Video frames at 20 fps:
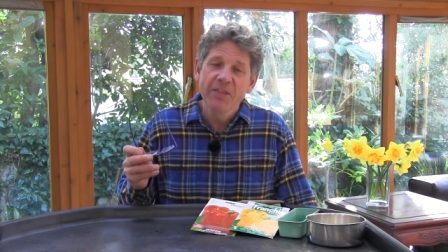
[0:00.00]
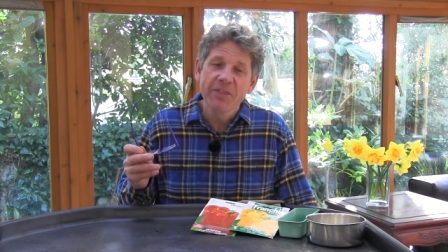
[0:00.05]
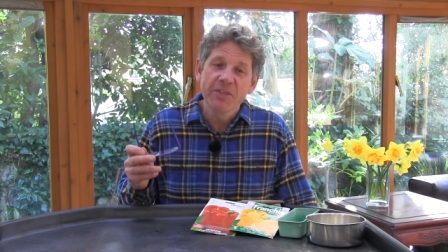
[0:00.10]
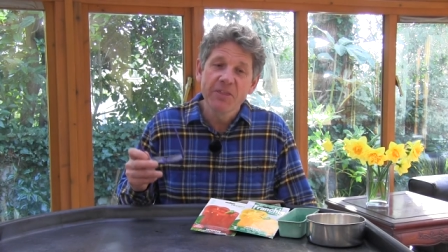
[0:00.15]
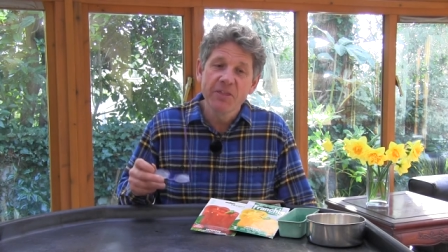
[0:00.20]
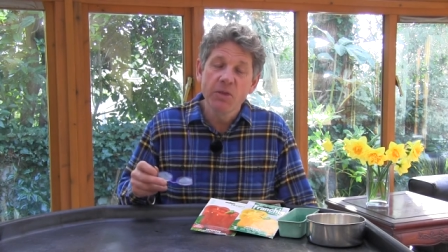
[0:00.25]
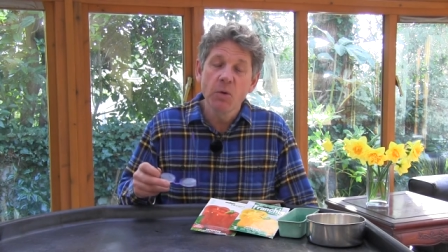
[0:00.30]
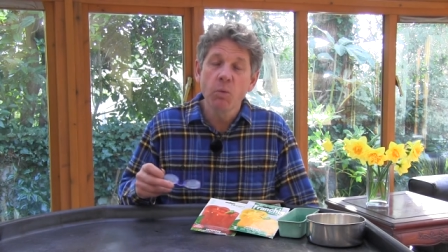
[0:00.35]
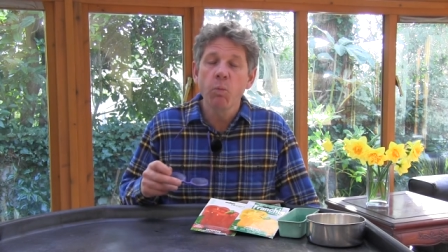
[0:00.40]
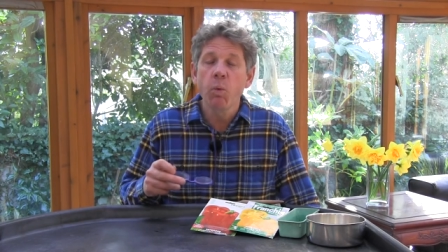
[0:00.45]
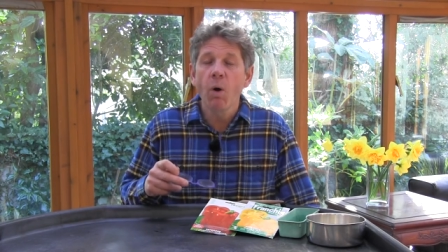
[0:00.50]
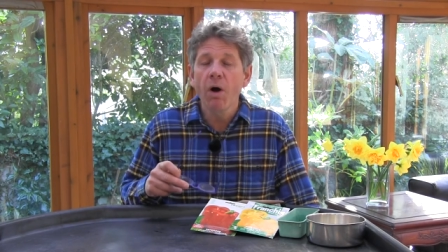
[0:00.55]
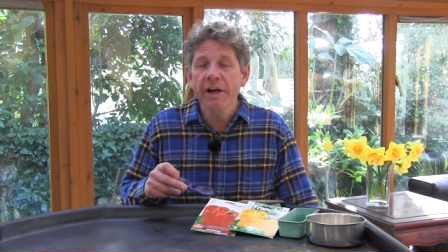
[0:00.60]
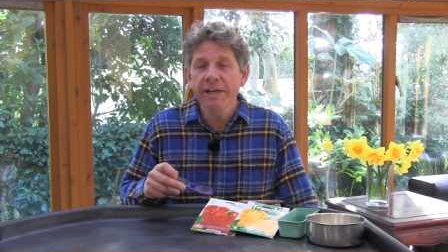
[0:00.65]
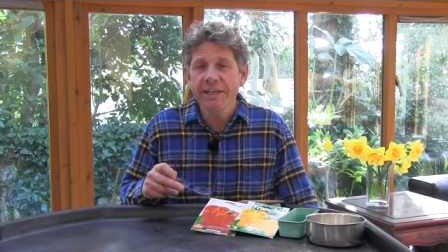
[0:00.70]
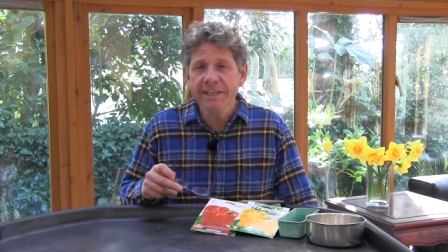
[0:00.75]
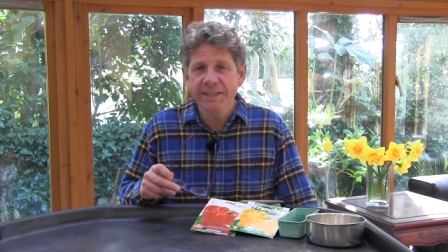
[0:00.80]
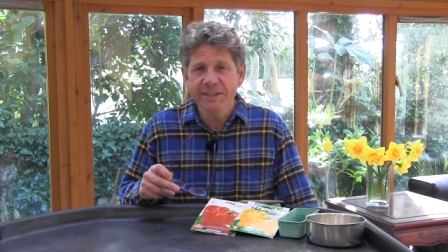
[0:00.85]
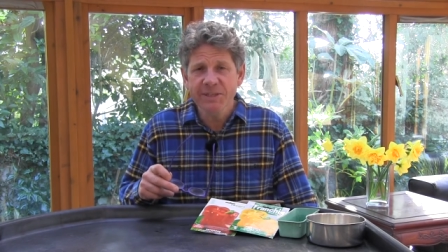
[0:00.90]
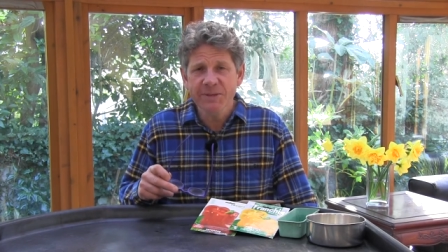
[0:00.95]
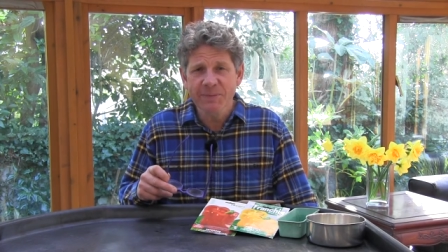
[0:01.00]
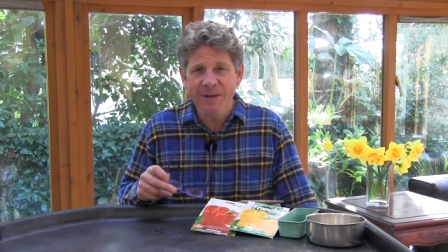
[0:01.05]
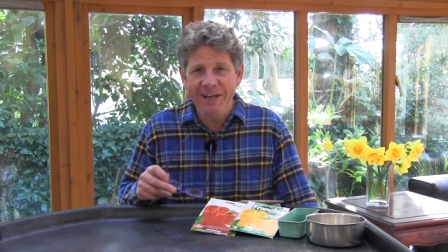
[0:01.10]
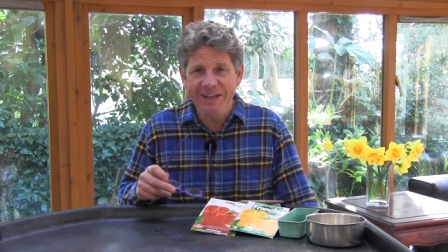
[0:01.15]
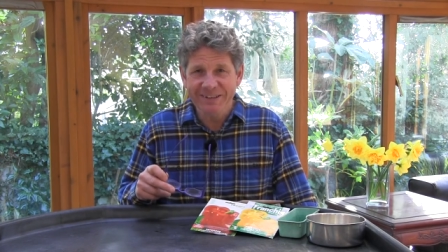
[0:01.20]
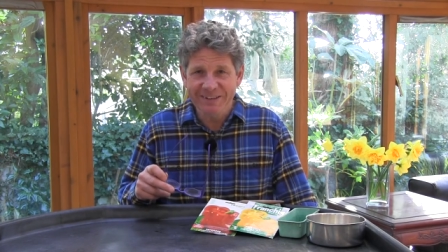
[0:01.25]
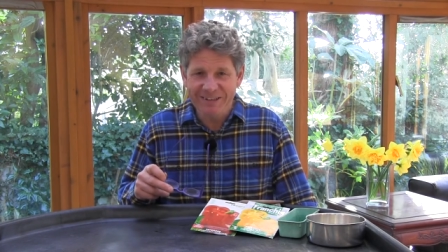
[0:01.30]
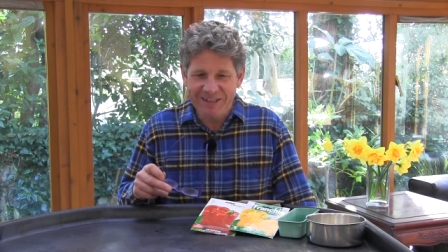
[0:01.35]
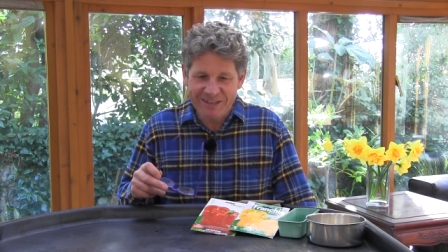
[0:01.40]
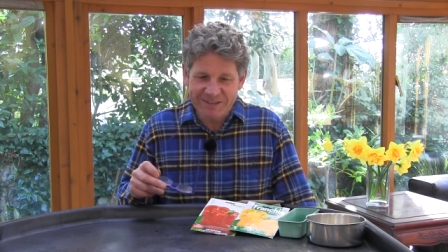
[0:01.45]
The whining in the
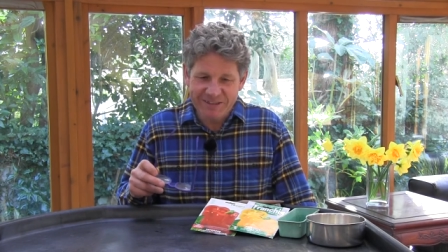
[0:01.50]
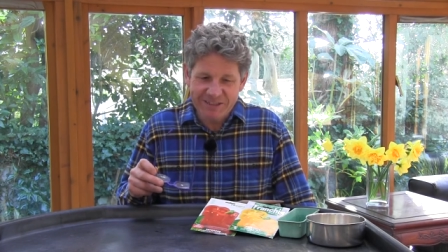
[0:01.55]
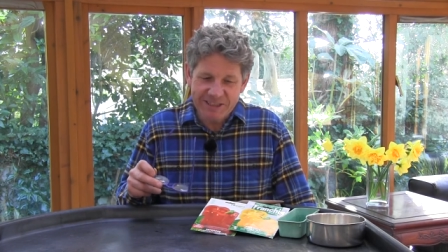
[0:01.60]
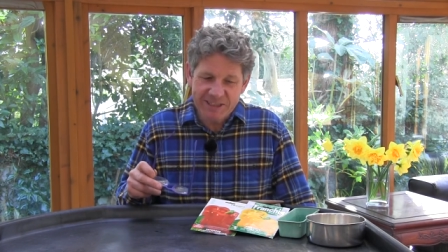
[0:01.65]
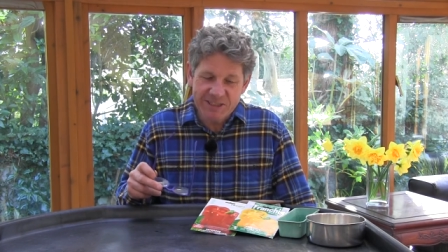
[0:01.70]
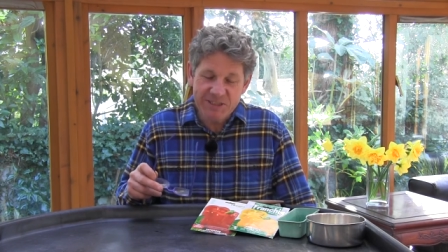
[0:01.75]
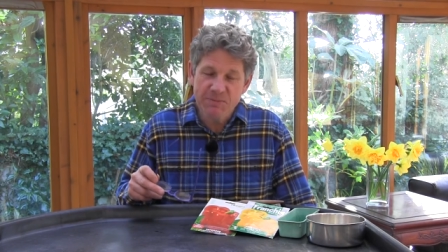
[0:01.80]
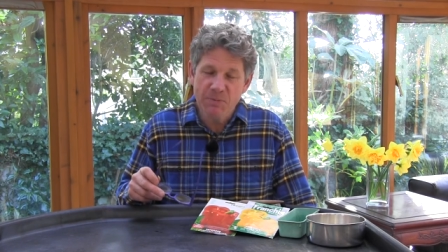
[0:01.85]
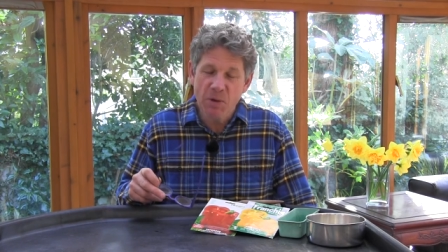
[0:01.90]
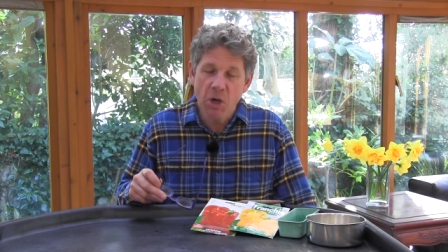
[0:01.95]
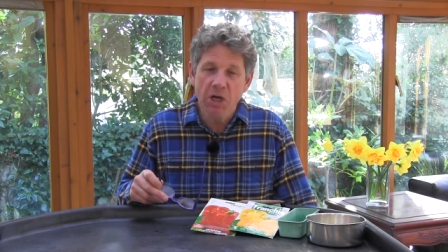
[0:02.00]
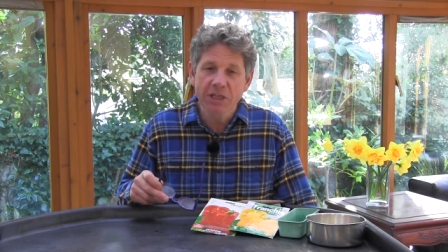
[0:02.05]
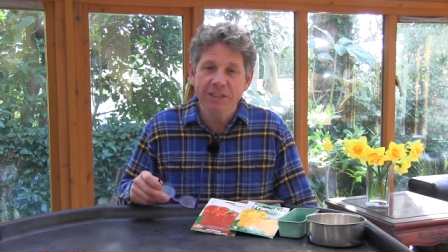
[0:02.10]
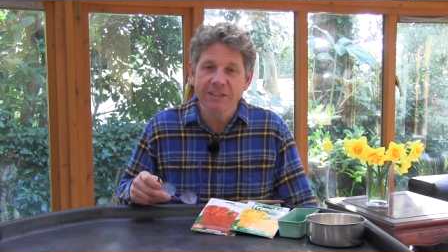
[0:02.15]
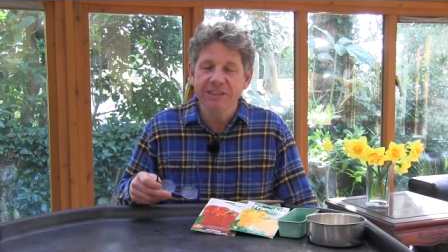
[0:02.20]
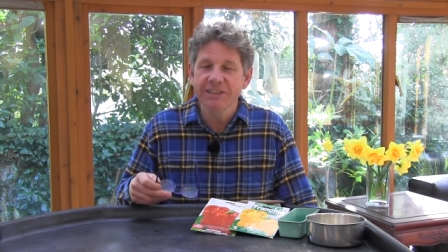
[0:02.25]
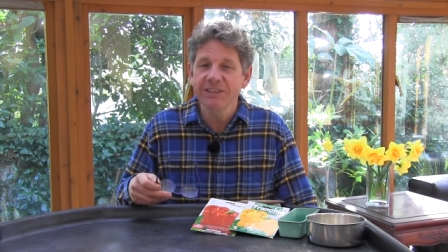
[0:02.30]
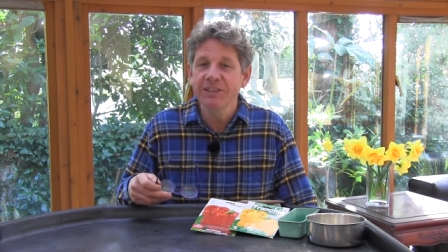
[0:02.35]
background is my